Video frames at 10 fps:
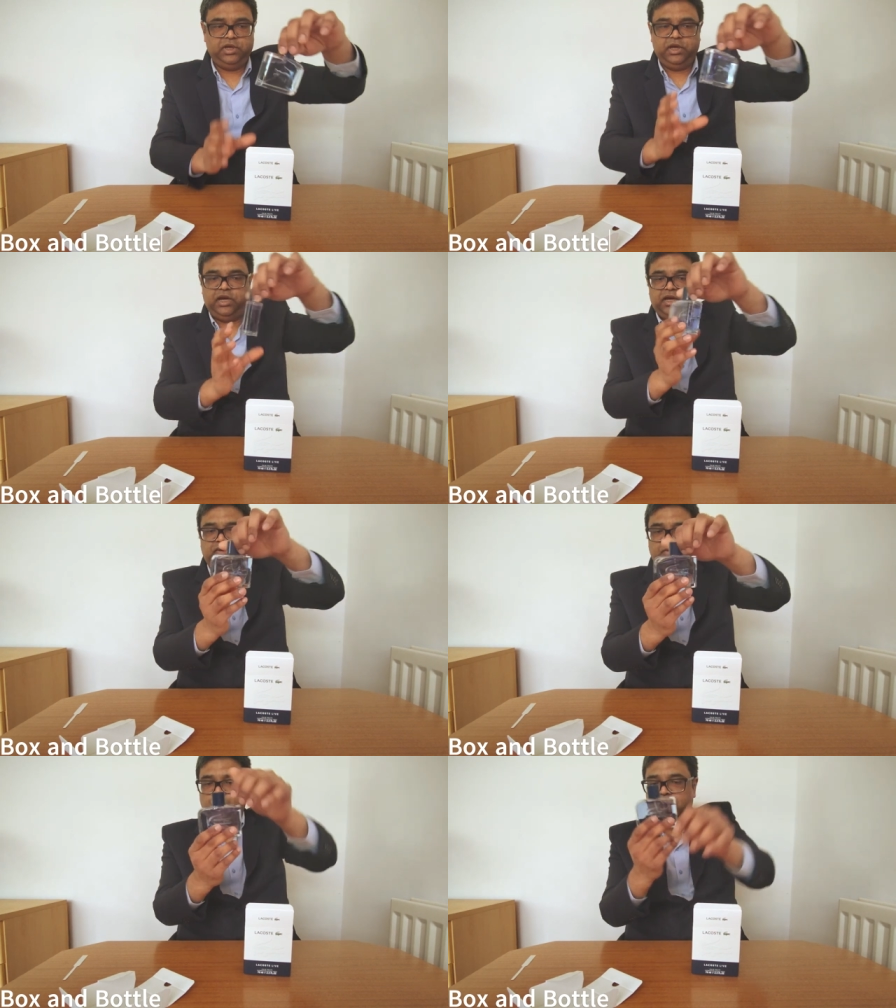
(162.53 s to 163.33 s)

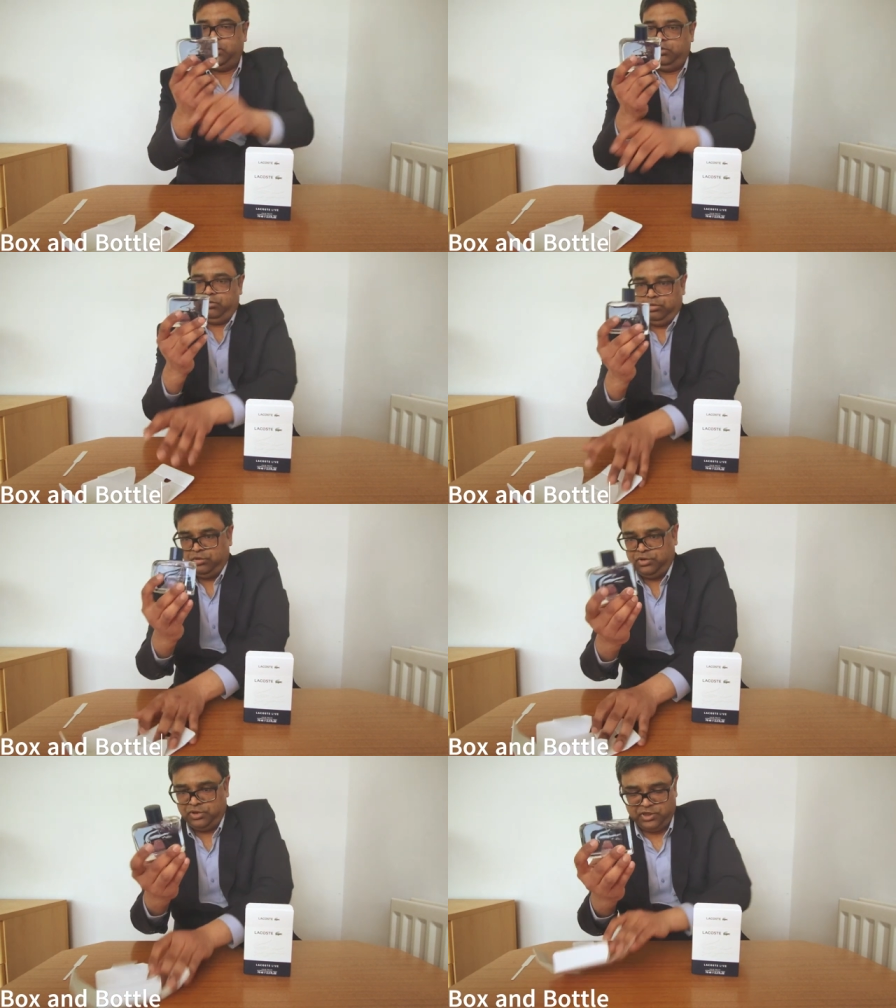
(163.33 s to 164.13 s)
And wow,
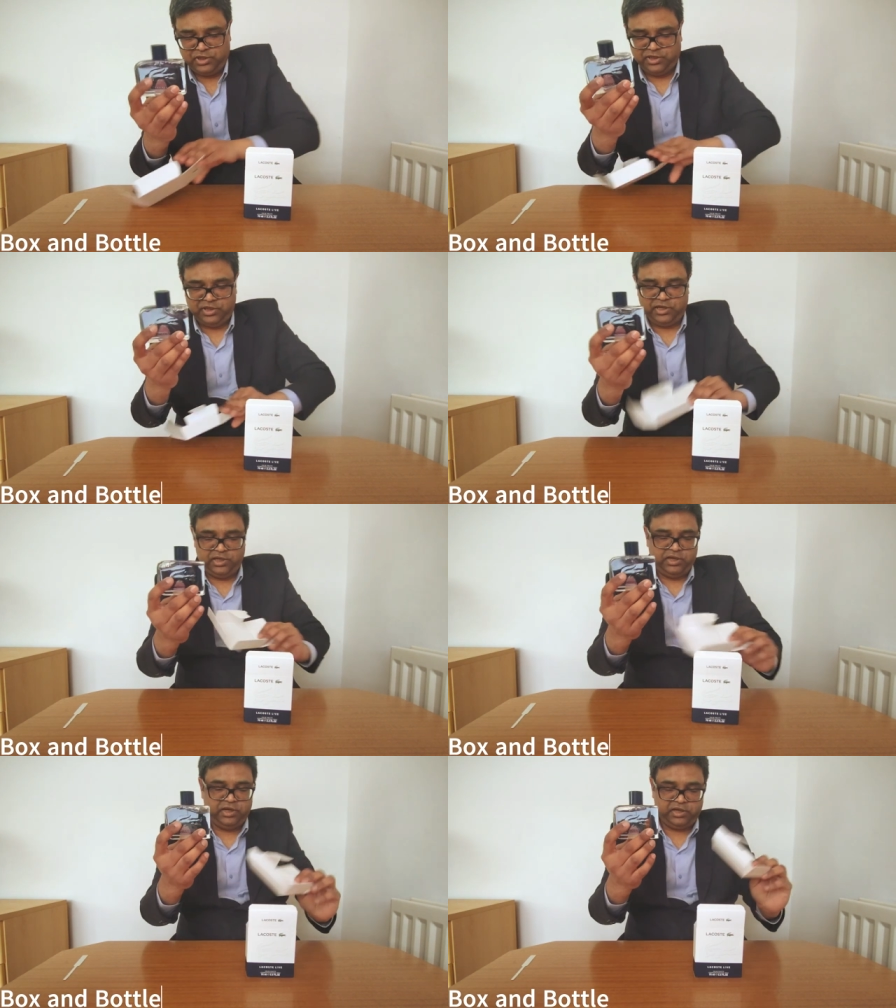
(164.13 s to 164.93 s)
it,